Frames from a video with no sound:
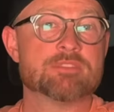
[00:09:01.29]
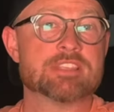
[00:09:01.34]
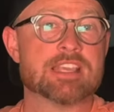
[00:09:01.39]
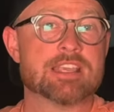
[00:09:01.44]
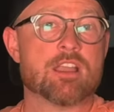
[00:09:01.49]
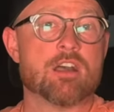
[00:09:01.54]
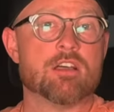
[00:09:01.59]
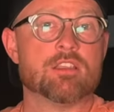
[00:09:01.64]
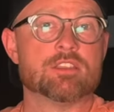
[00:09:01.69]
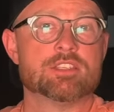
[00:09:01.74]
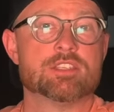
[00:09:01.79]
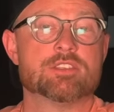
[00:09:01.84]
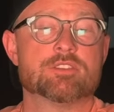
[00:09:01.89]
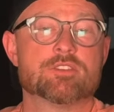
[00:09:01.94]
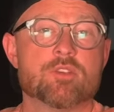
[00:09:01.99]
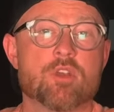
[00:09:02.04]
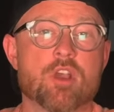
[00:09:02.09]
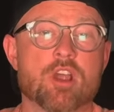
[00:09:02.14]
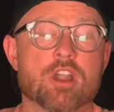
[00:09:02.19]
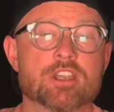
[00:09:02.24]
psychologists
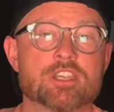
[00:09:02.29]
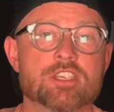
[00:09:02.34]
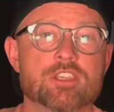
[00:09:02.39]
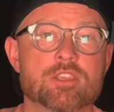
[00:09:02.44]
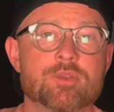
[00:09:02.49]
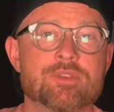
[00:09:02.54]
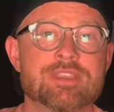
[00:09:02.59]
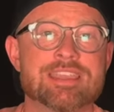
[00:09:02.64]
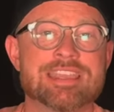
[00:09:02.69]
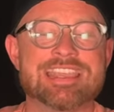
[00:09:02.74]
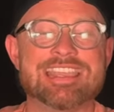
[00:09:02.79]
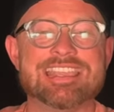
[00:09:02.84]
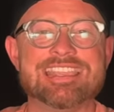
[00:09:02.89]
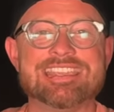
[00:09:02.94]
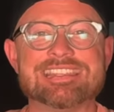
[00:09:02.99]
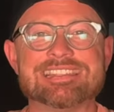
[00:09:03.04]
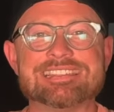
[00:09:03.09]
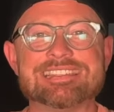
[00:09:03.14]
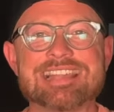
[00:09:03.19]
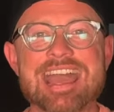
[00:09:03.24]
who argue
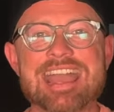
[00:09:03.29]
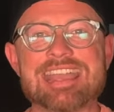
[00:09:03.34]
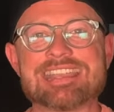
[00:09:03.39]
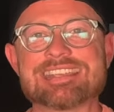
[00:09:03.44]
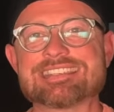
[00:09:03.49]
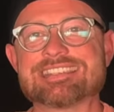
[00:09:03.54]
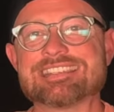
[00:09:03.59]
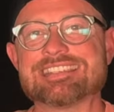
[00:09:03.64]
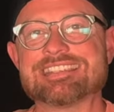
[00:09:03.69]
it lacks